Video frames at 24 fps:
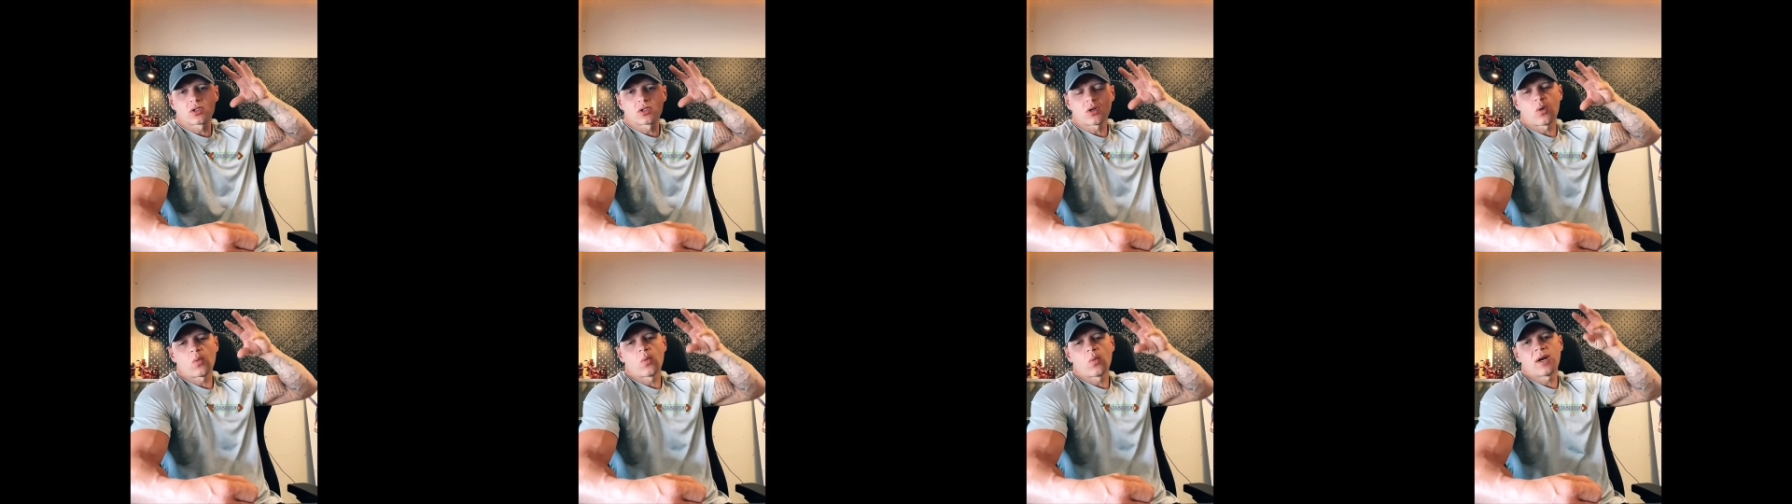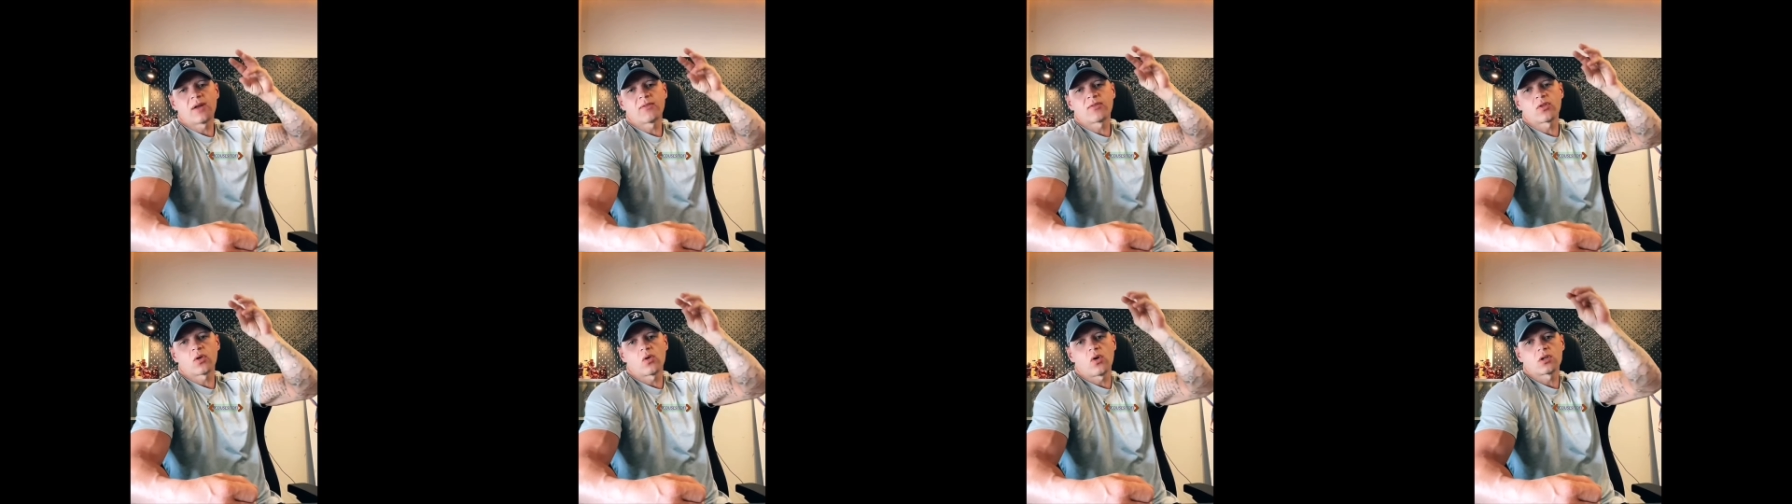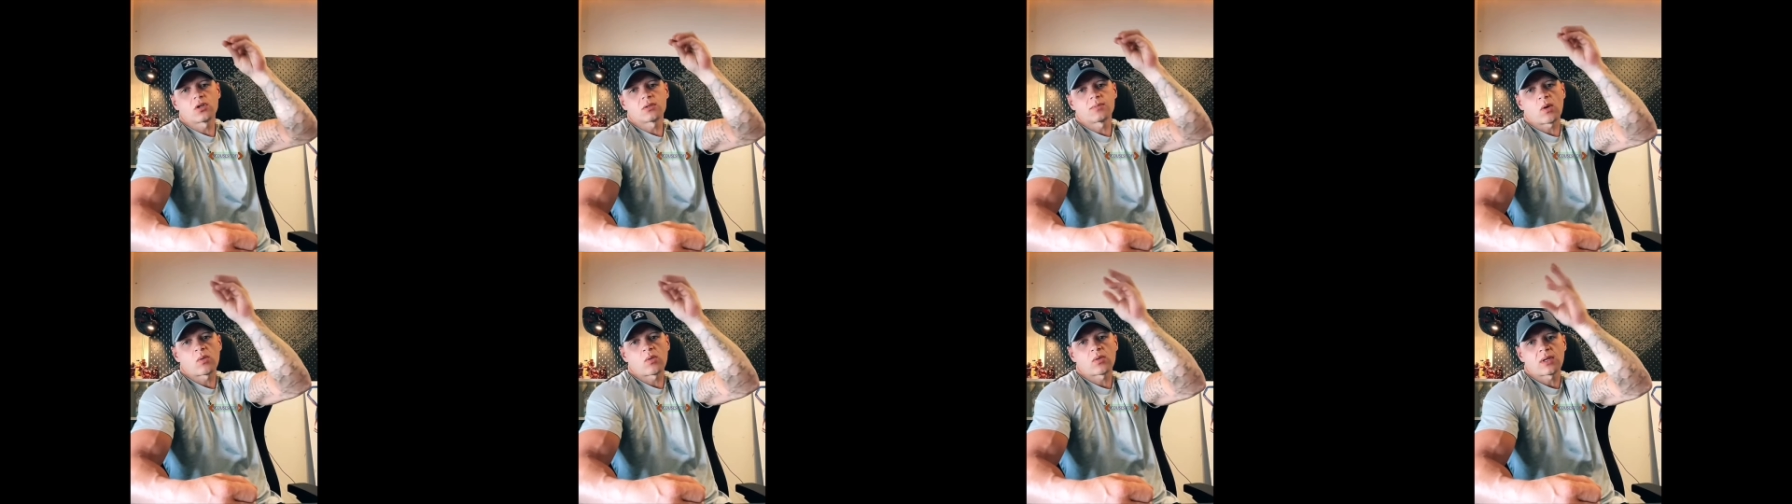So when I've
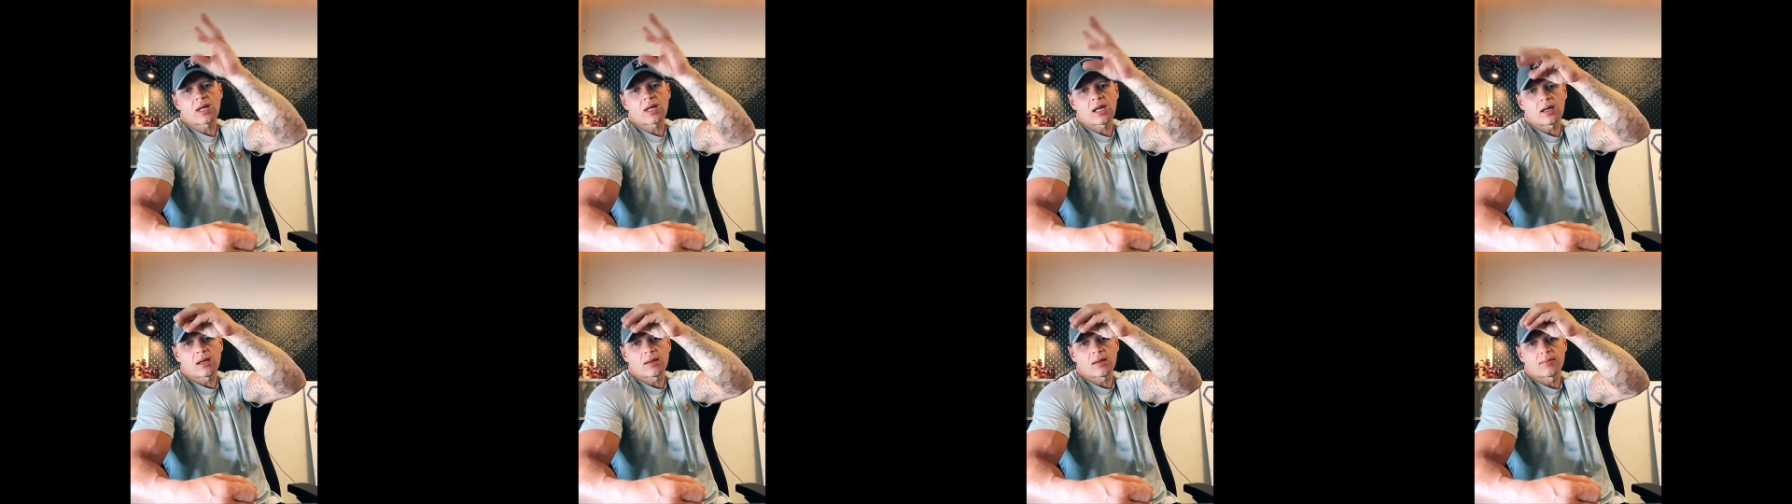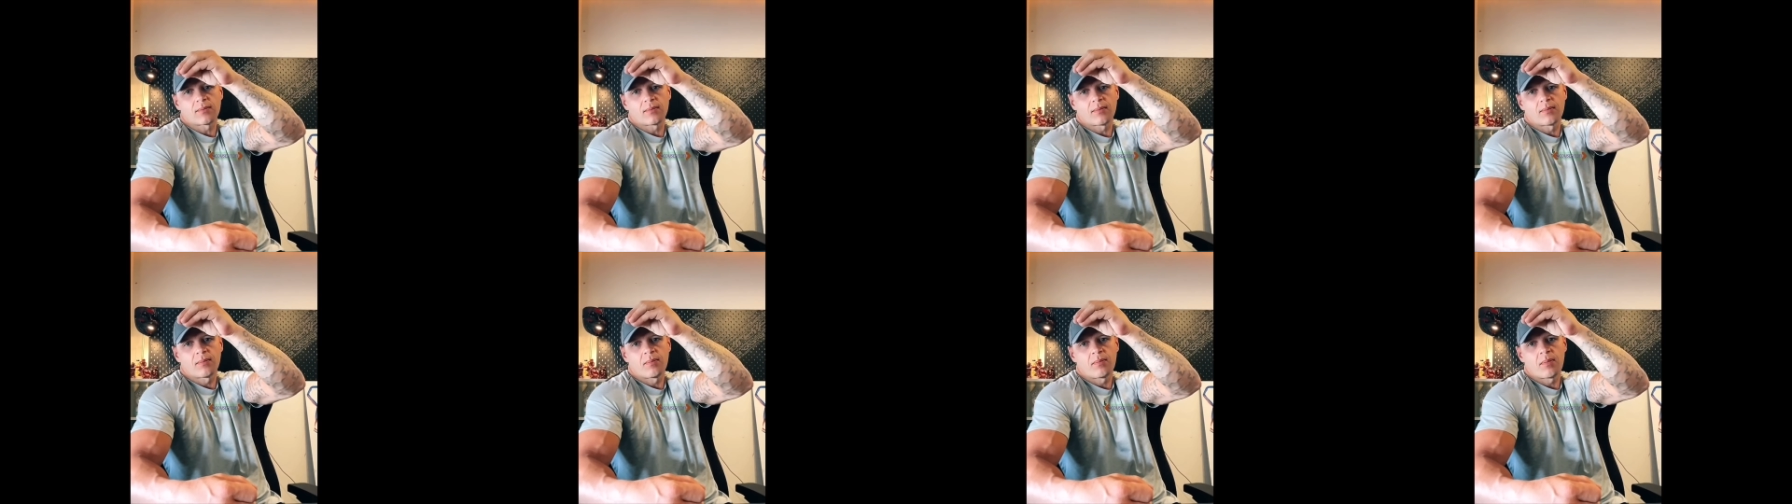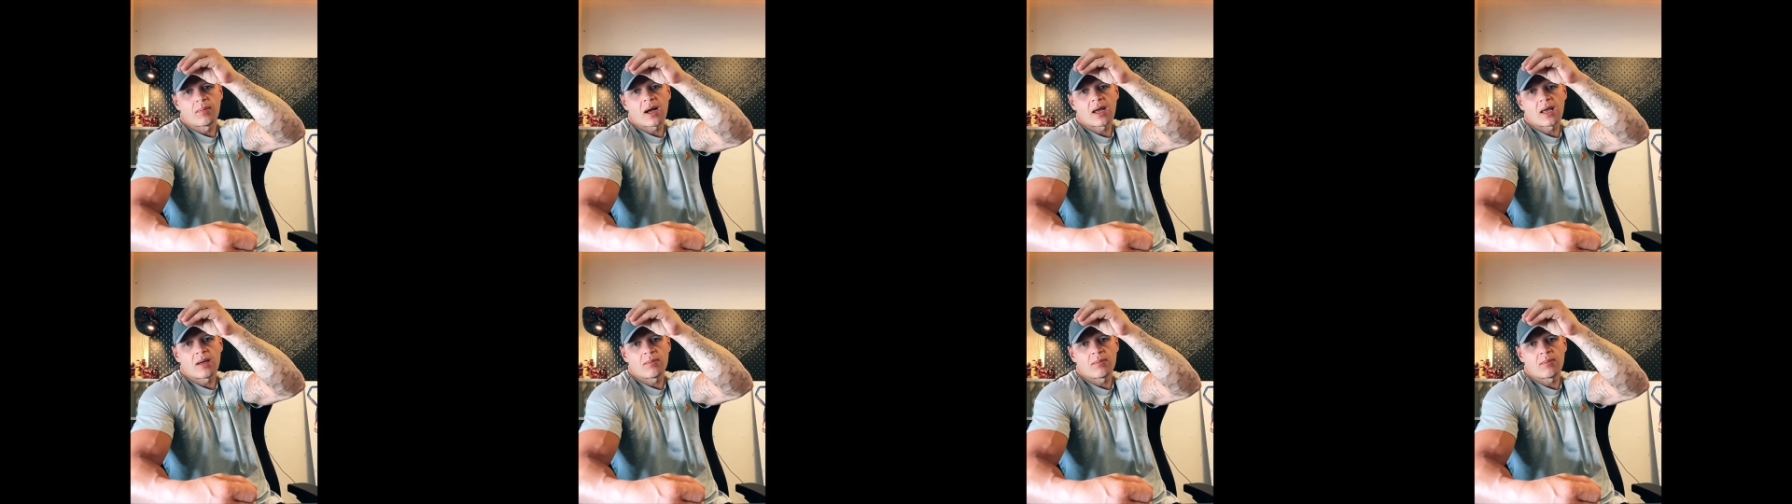thought about that
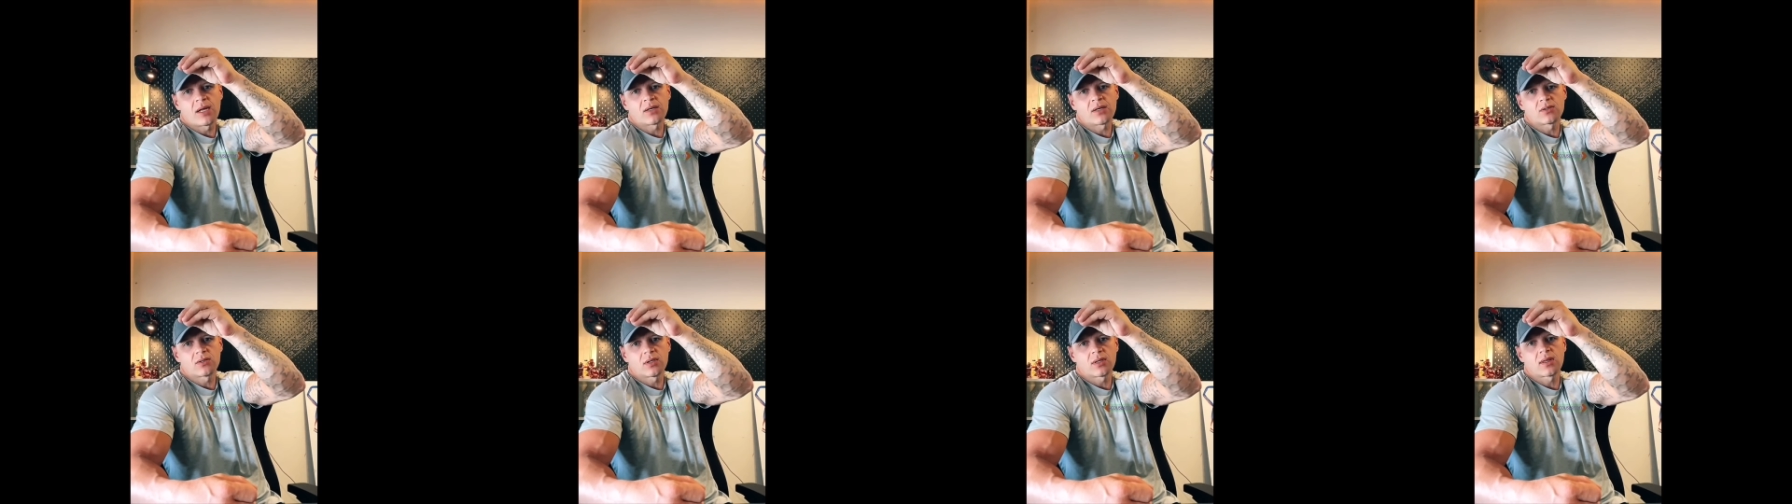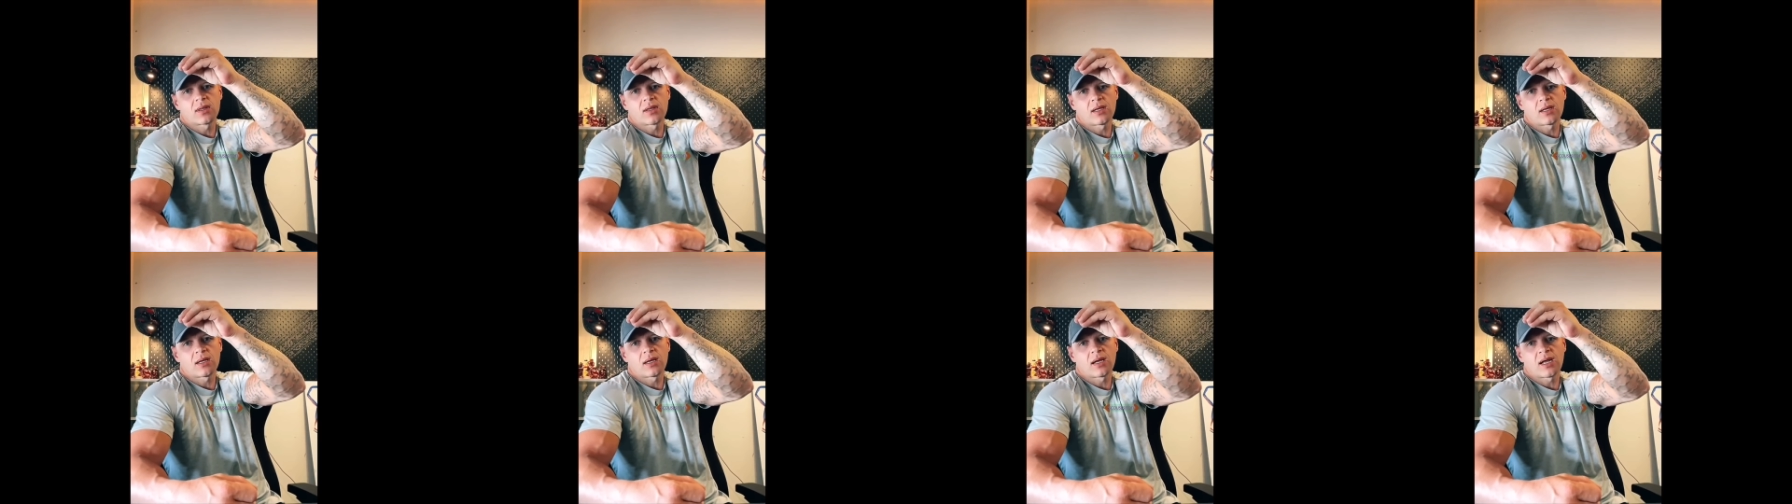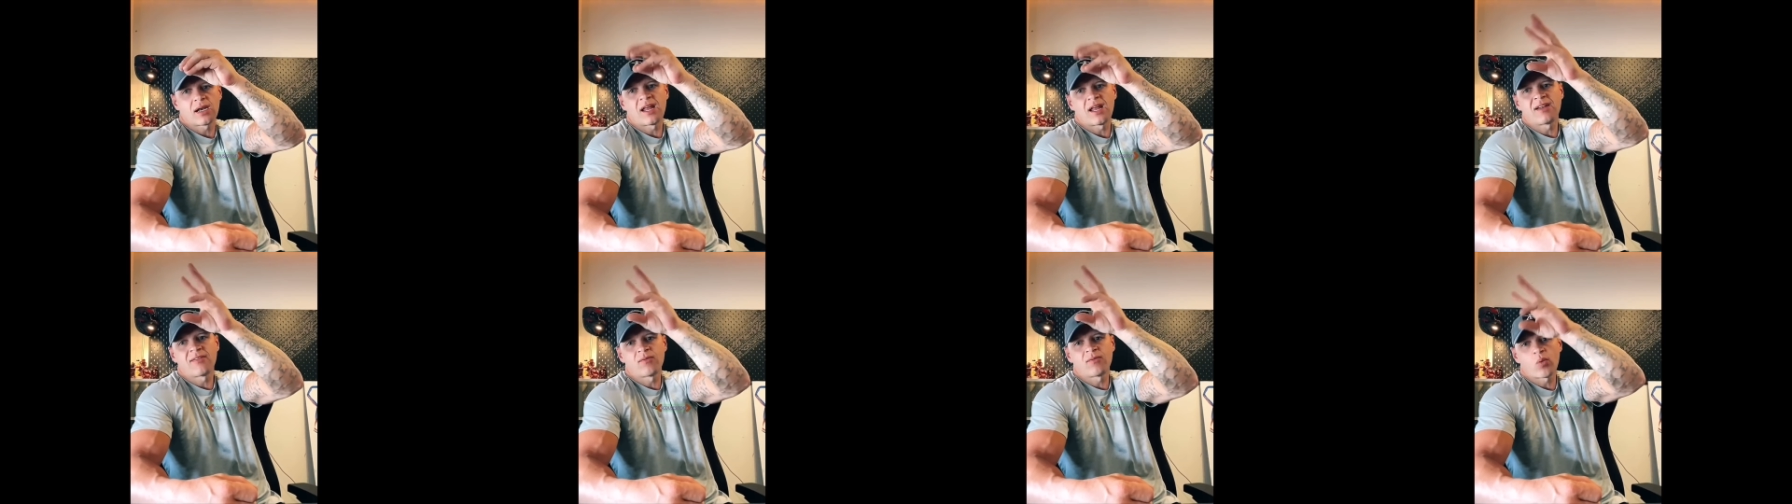biometric thing,
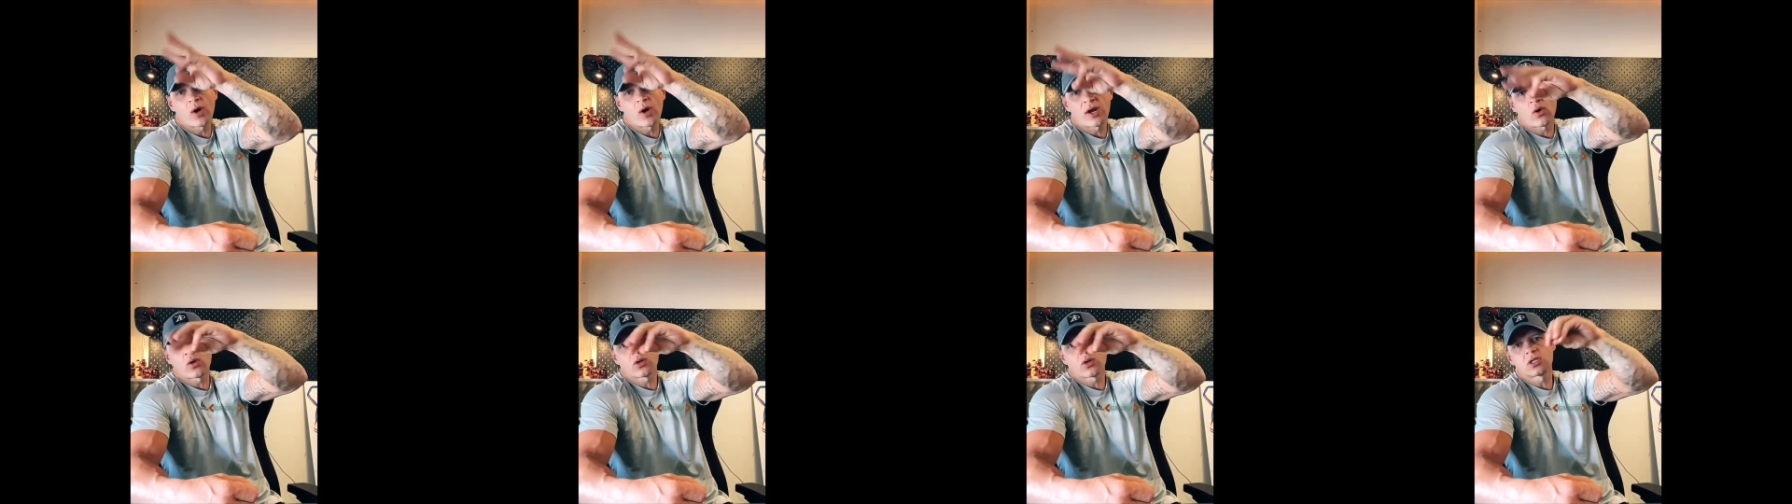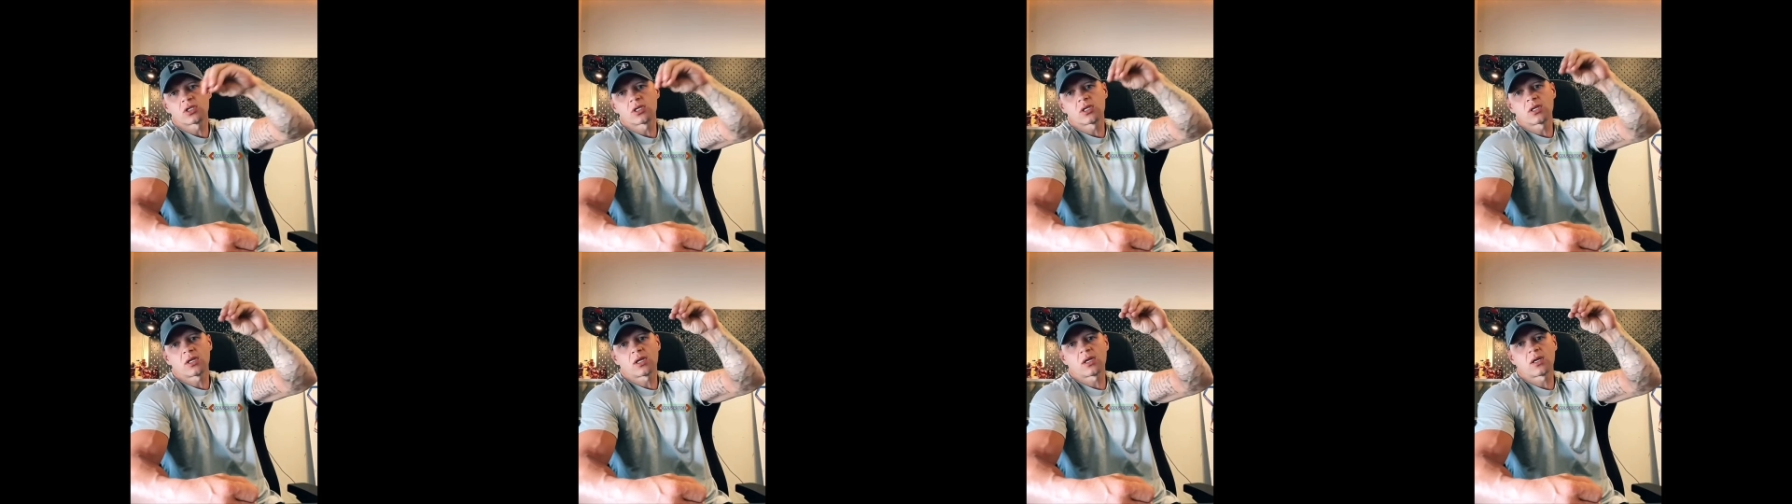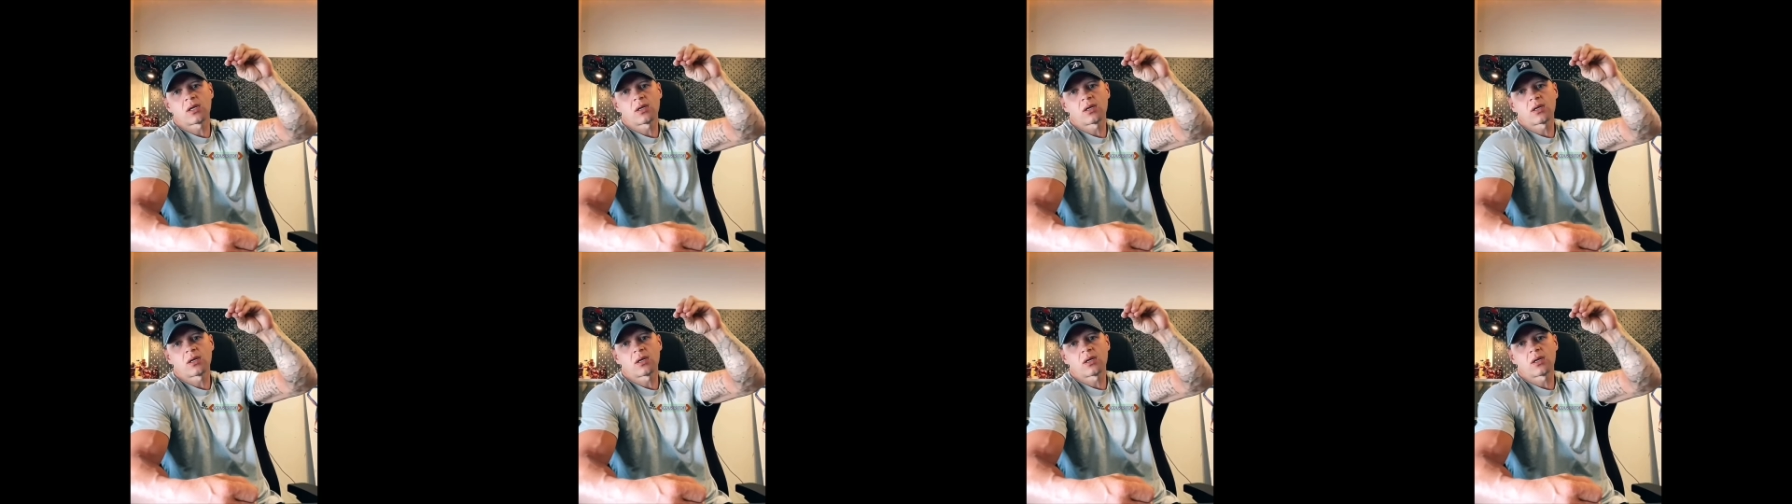and then I went on to